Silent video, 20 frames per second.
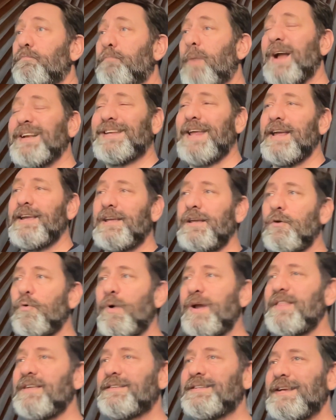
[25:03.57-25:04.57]
taking
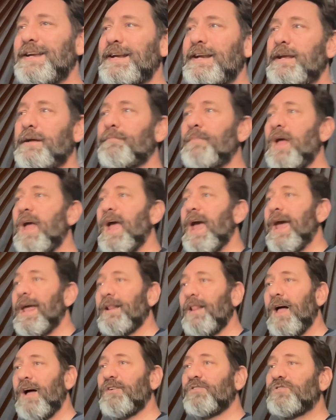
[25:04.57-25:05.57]
away the tedium, it
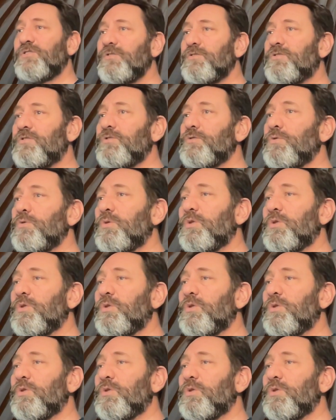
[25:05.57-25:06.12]
allows you to